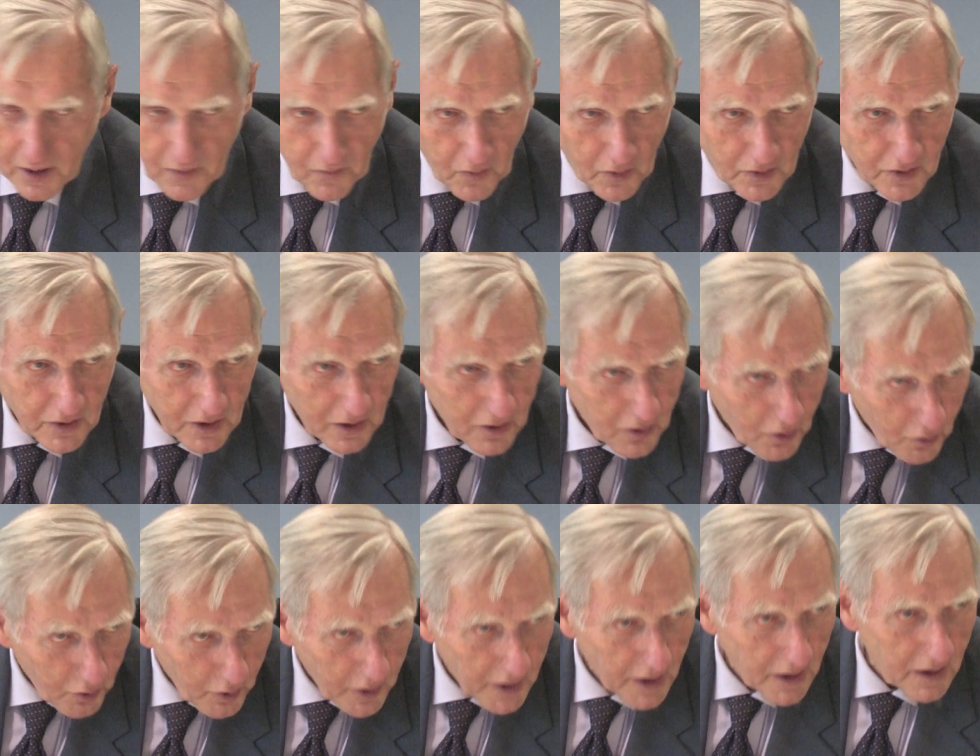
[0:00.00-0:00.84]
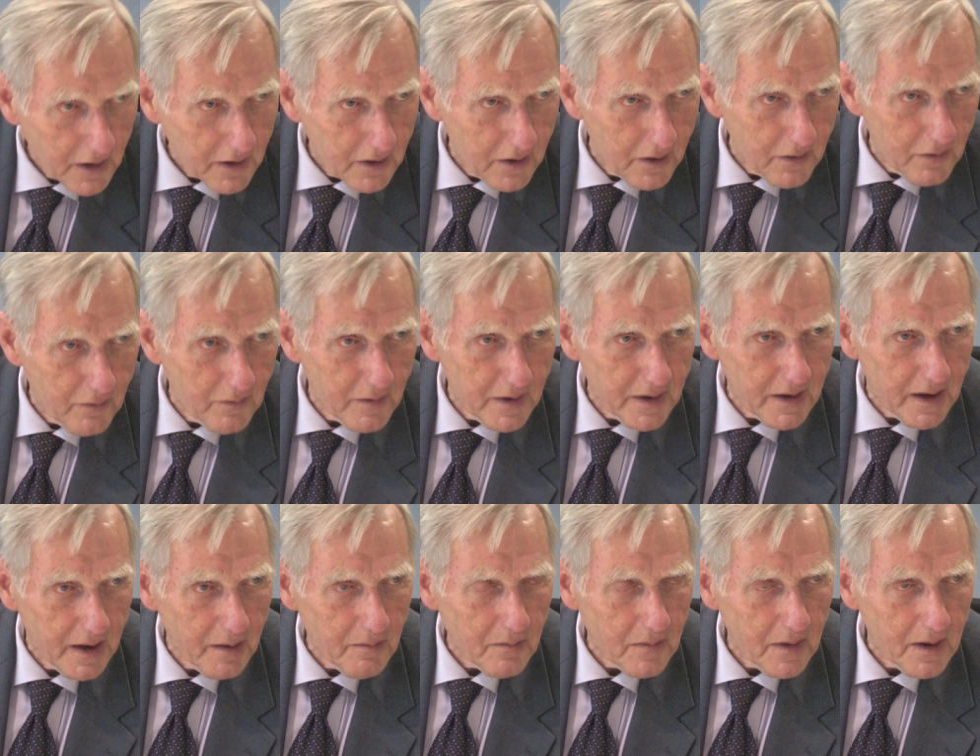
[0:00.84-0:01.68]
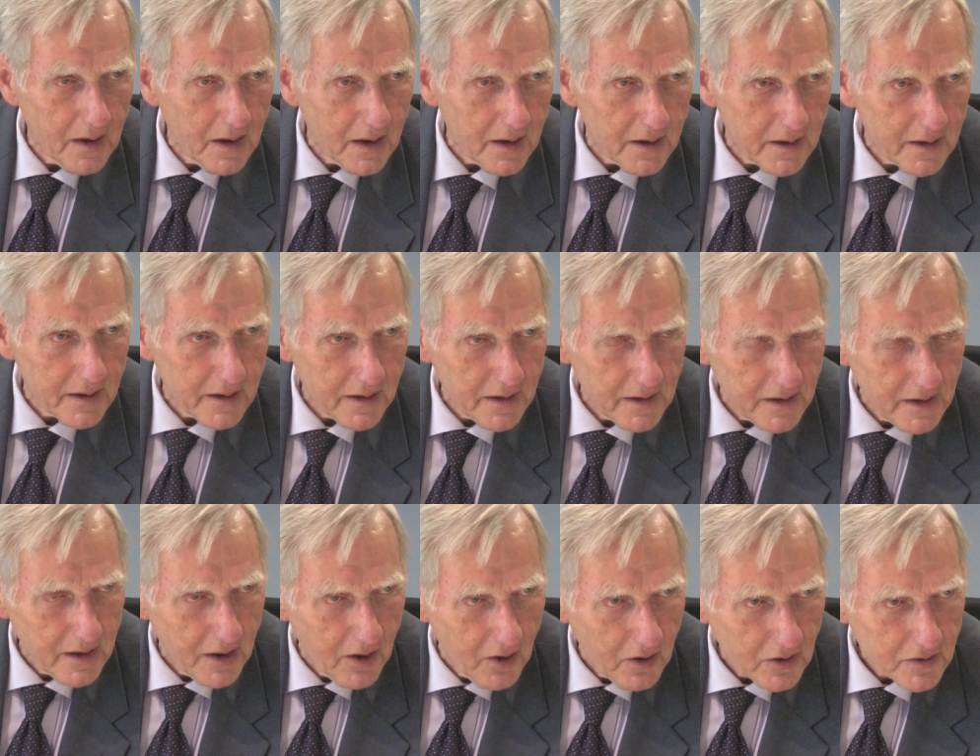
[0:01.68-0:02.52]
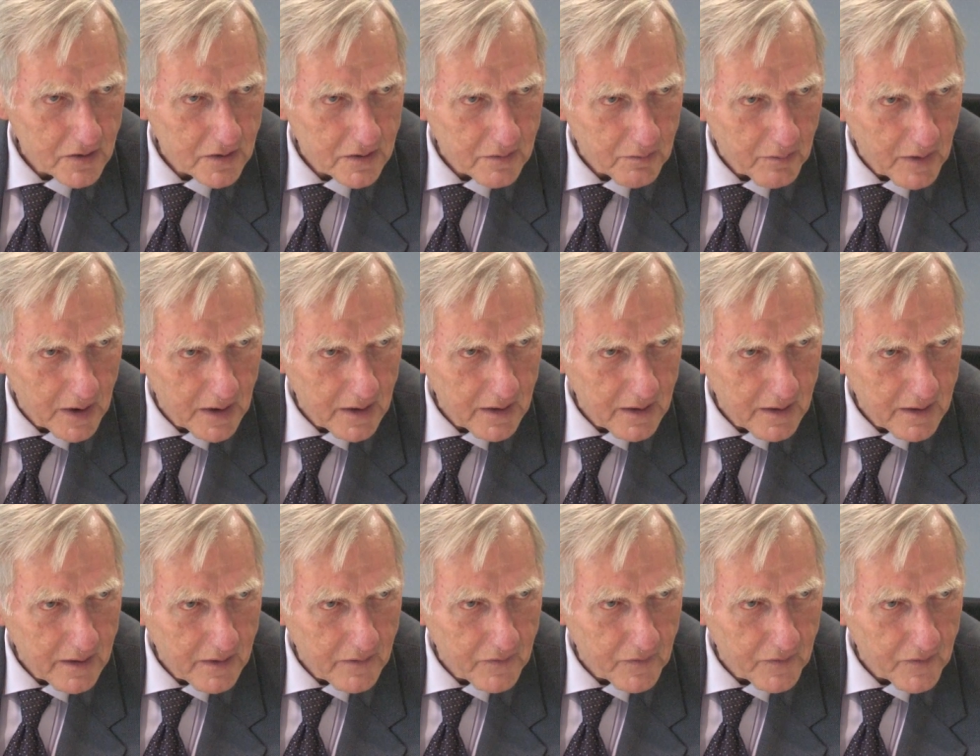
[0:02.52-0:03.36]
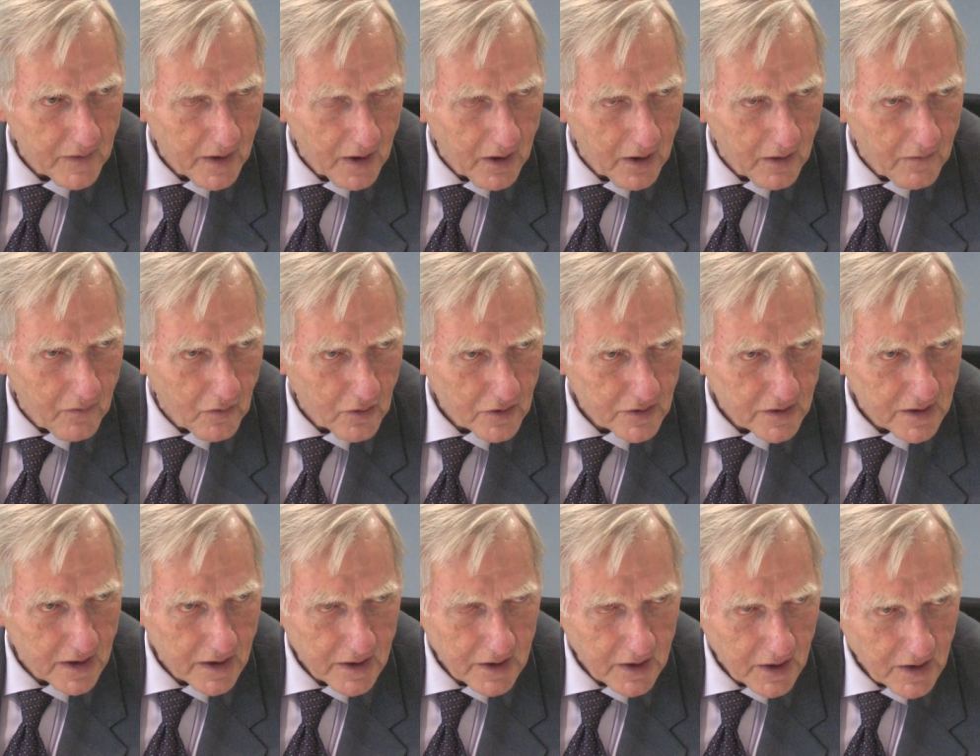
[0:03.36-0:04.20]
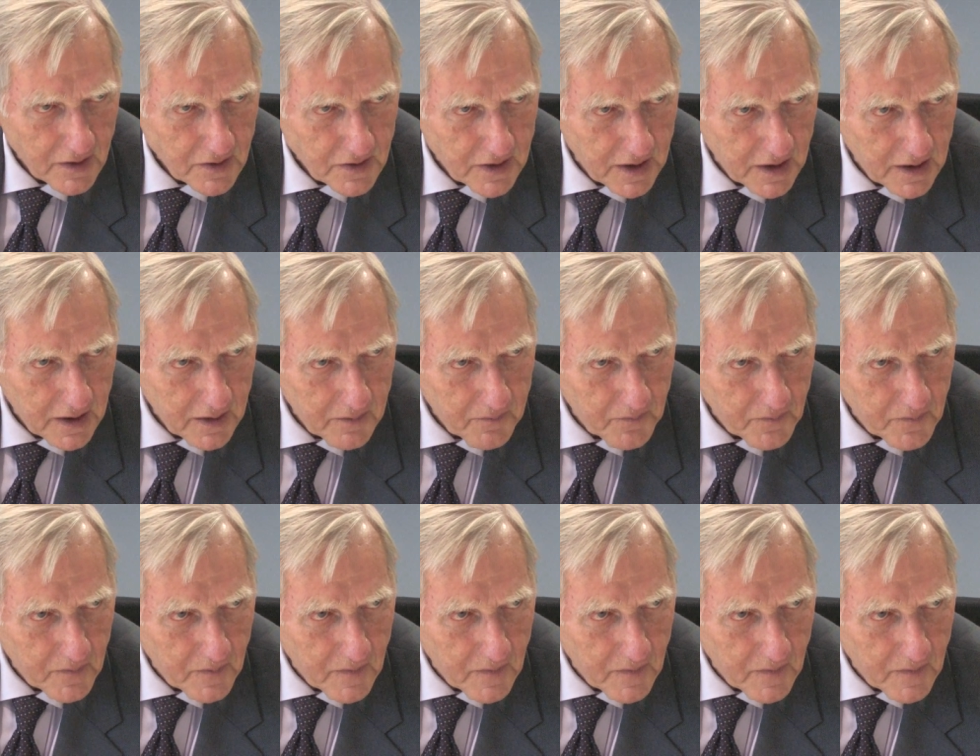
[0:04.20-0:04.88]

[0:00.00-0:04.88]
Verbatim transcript: I was a colleague with him, and he asked me if I was interested,